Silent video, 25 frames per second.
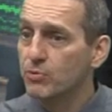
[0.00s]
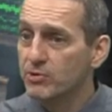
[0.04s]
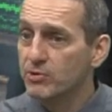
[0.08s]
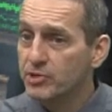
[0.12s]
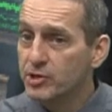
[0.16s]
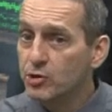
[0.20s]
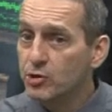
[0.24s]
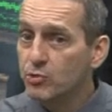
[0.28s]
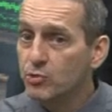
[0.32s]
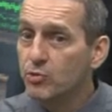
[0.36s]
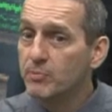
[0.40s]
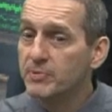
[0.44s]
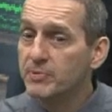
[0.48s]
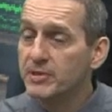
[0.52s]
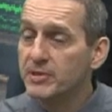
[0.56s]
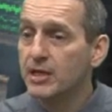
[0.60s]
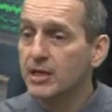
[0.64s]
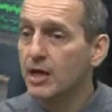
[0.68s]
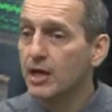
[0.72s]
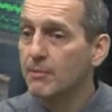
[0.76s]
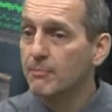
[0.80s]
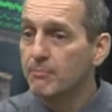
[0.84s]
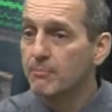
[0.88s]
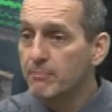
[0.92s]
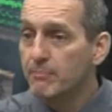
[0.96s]
there will
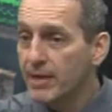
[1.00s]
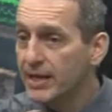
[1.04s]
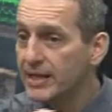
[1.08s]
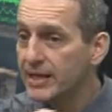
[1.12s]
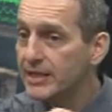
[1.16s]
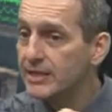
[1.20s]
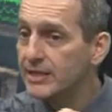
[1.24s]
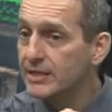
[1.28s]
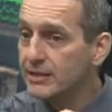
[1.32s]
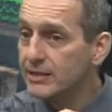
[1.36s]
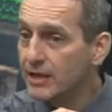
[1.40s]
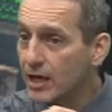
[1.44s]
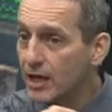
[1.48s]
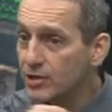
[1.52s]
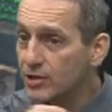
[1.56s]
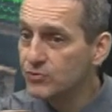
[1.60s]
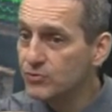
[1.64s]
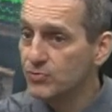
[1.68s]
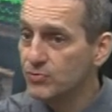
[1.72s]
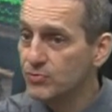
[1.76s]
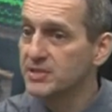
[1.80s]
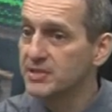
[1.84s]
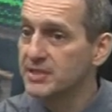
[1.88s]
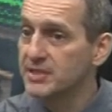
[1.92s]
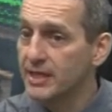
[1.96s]
become many
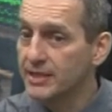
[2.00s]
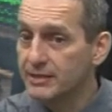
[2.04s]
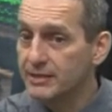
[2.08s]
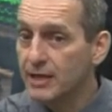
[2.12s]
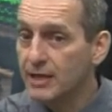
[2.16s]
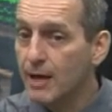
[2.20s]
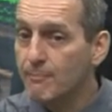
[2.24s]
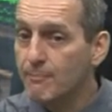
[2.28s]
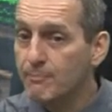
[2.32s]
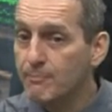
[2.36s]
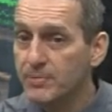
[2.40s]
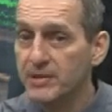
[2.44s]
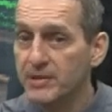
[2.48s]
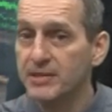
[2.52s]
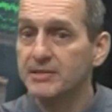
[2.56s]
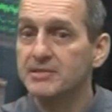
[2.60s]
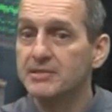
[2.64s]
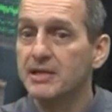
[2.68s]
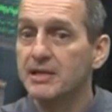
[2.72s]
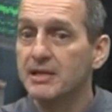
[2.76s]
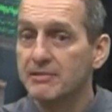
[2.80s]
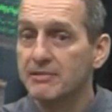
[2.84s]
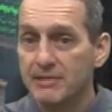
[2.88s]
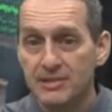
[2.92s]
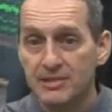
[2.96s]
countries and companies
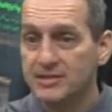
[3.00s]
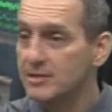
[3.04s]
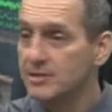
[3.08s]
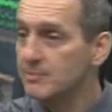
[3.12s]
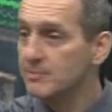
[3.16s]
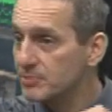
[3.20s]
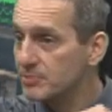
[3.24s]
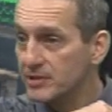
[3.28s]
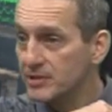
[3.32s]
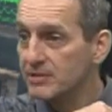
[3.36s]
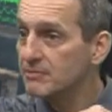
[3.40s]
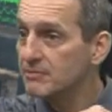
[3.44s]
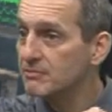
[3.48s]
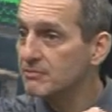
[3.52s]
that simply,